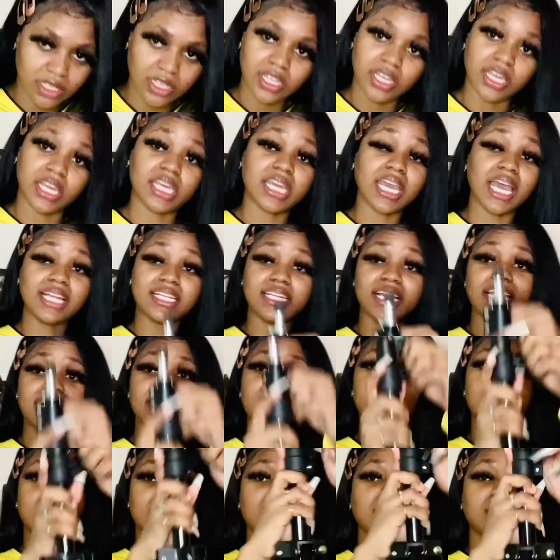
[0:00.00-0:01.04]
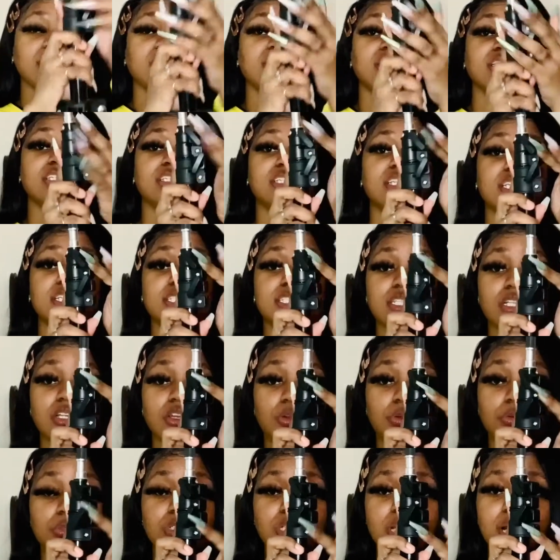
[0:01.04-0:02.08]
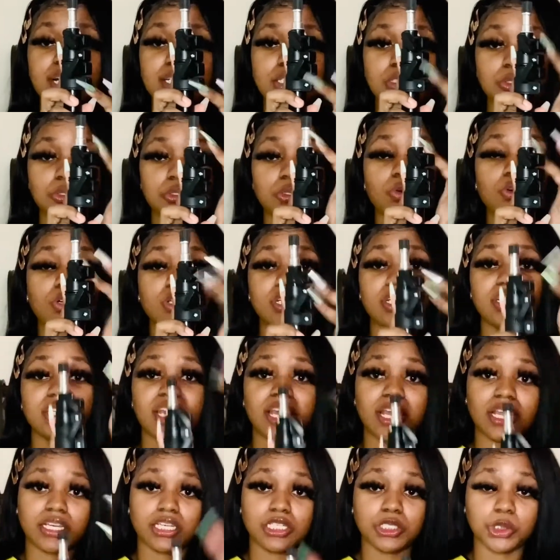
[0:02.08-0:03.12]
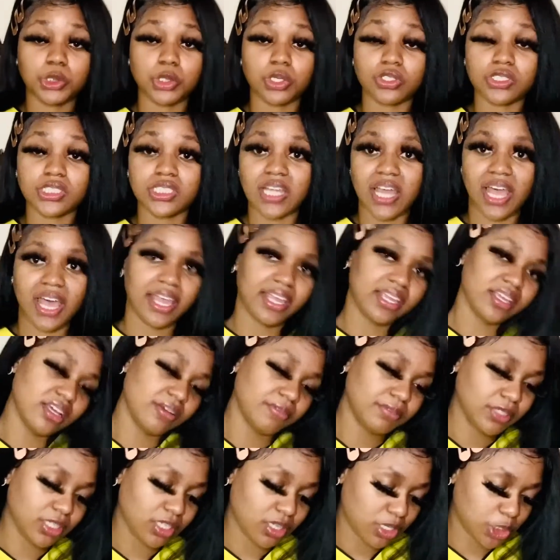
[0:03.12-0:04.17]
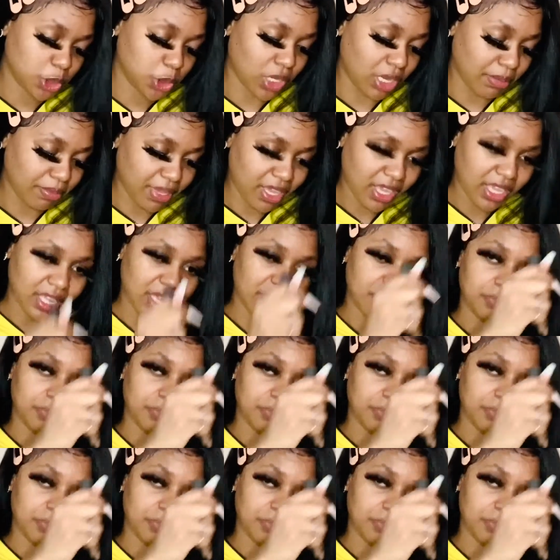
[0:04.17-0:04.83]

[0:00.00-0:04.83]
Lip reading: It got like these little nozzles on it that controls the height of the tripod.